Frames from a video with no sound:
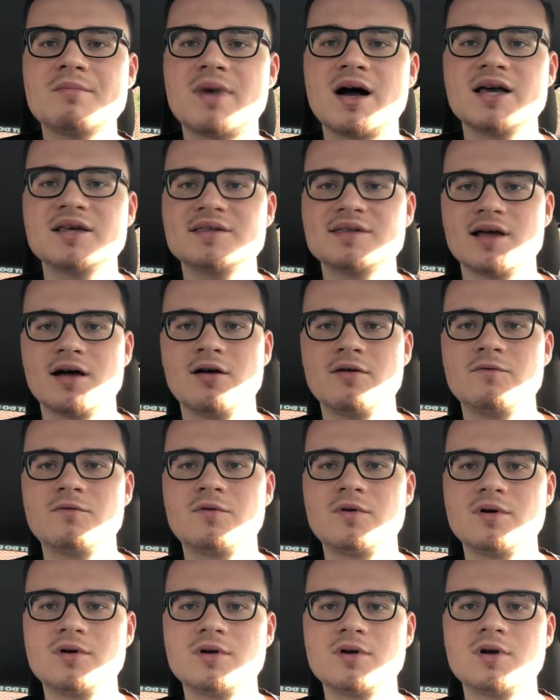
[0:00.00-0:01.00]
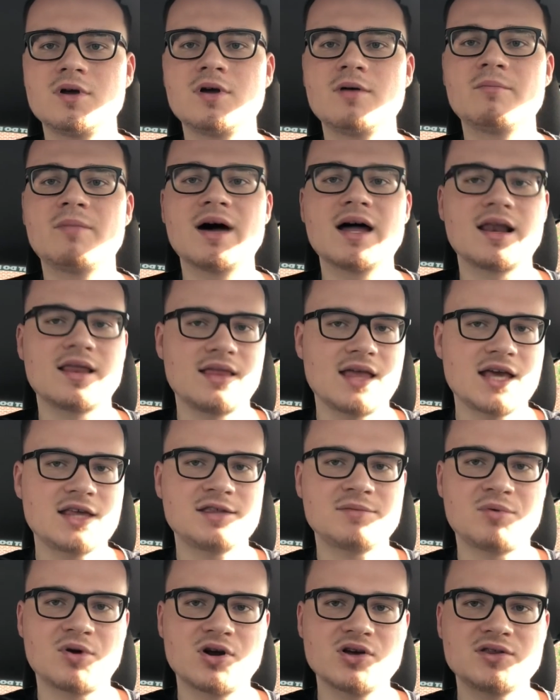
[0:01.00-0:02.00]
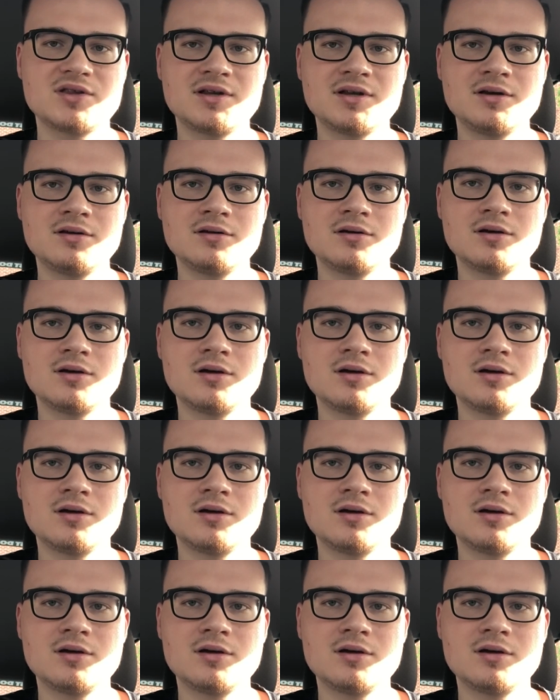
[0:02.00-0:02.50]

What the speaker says: myself by the next person,